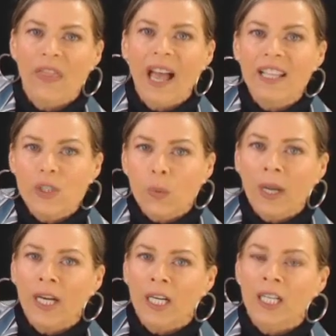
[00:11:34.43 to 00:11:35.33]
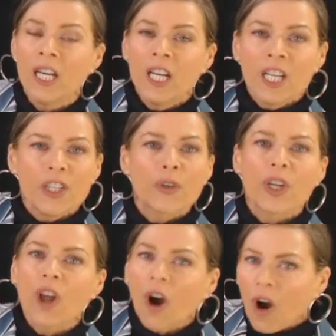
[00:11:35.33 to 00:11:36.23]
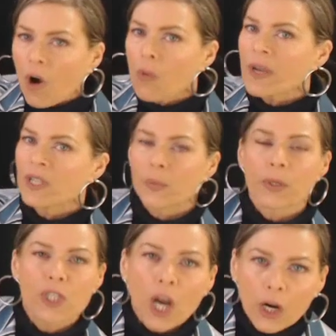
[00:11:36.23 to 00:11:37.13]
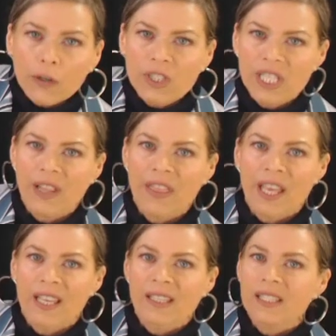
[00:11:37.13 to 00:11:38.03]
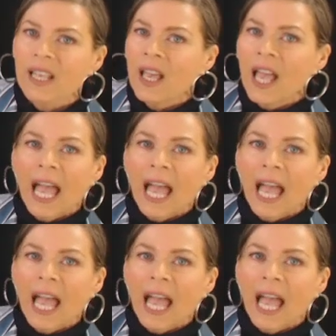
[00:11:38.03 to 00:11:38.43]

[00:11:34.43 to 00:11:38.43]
And that's where you can always return to this